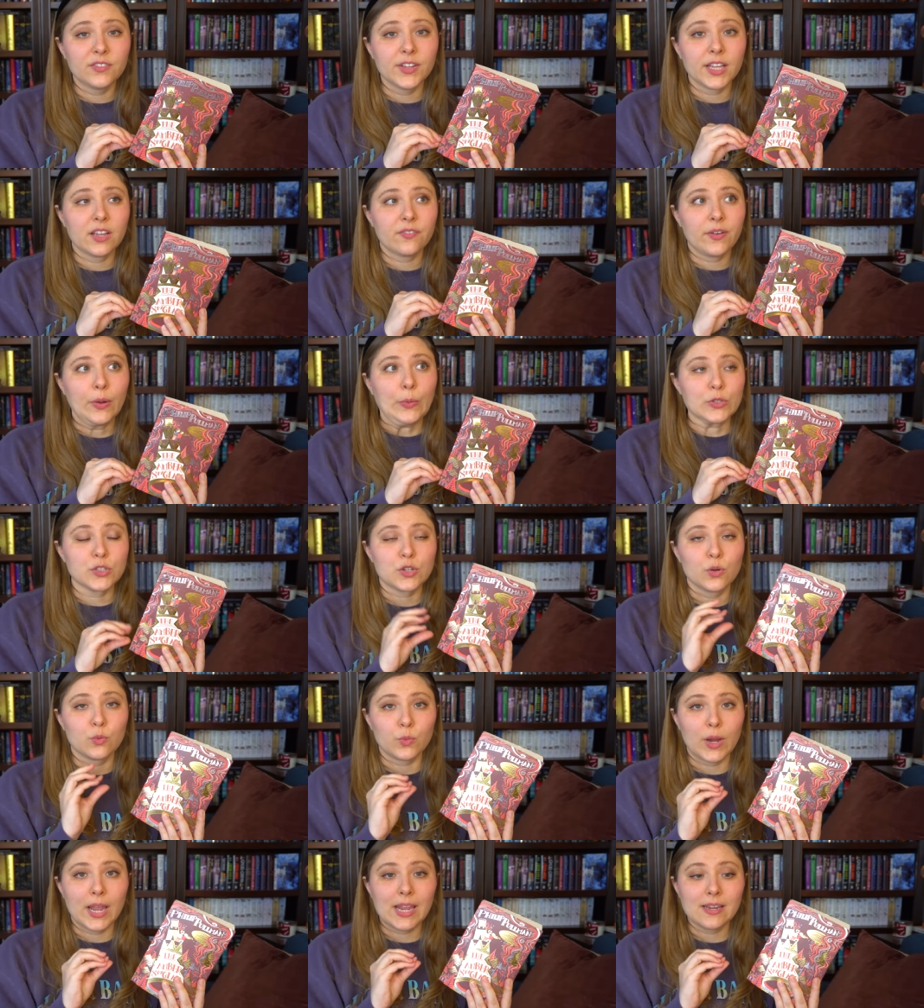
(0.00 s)
Like, if I was
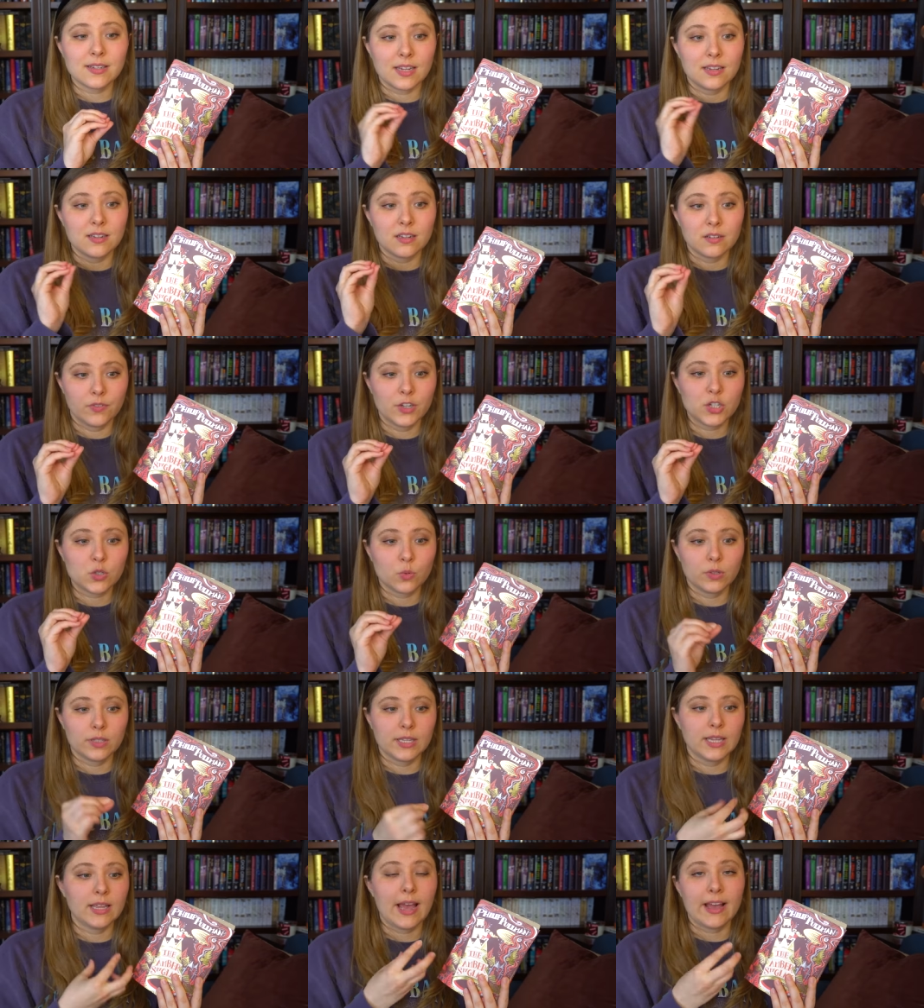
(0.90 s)
to rate
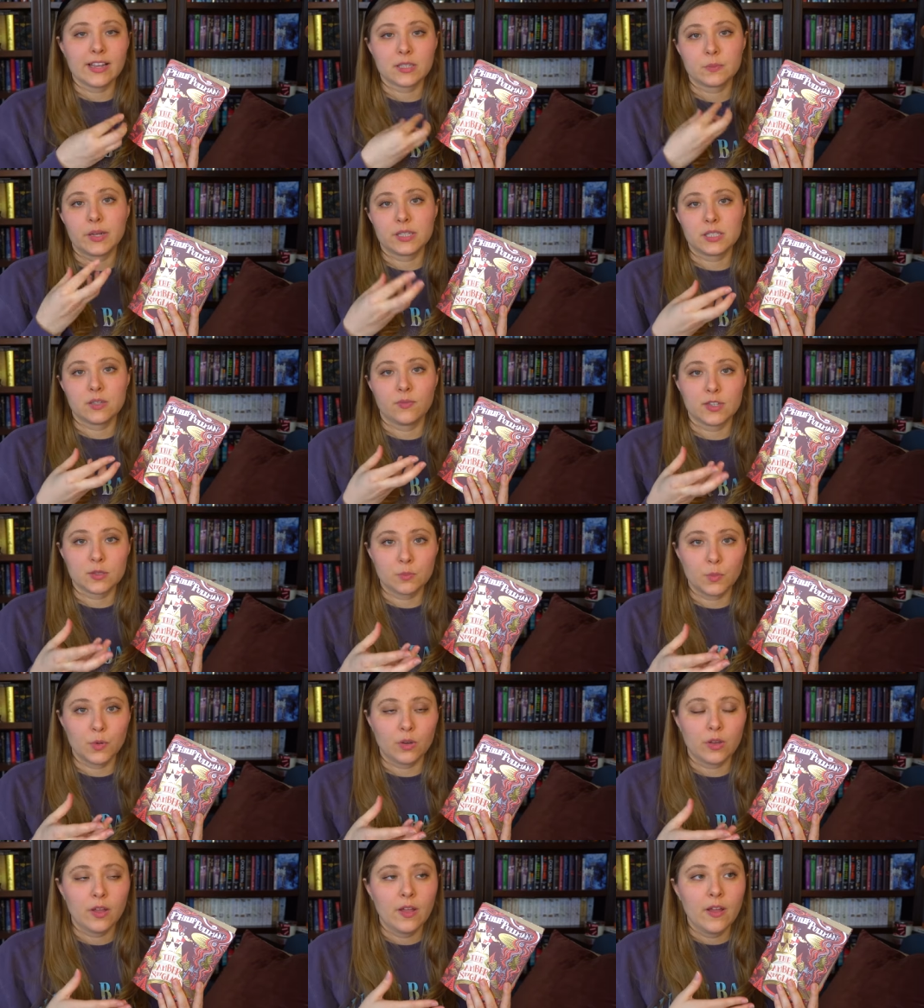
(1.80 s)
individually aspects of this
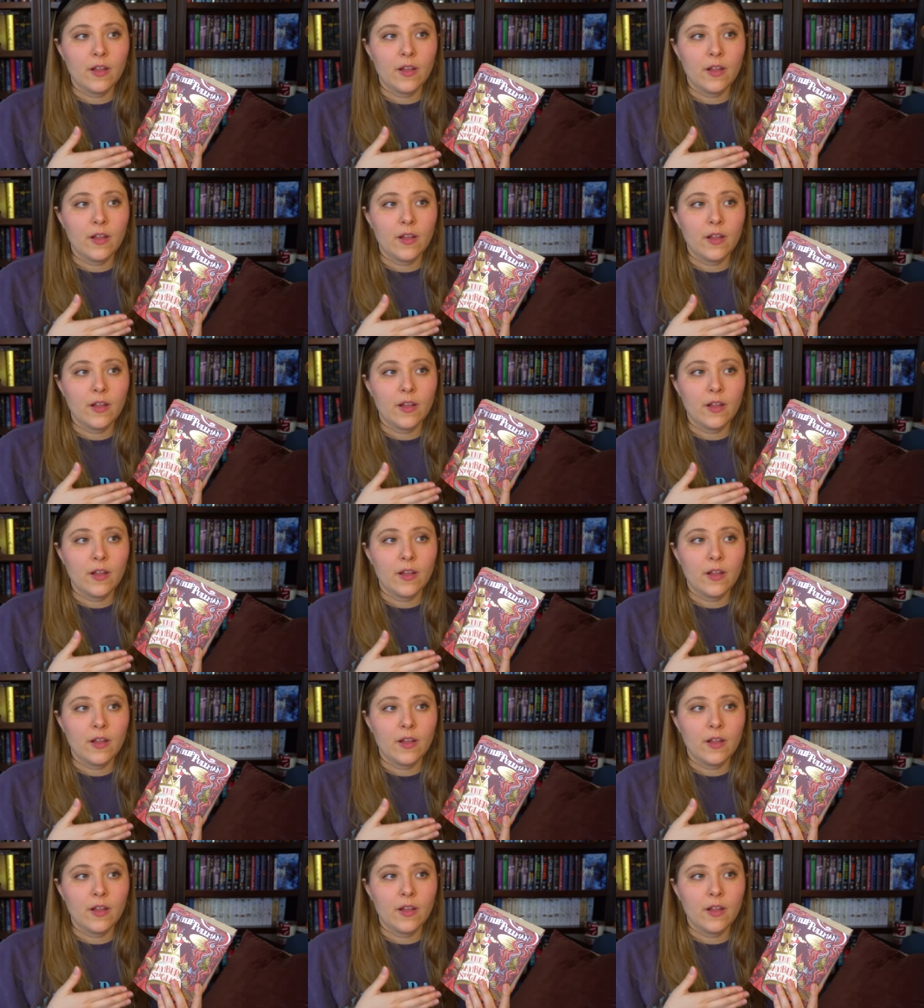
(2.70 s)
book,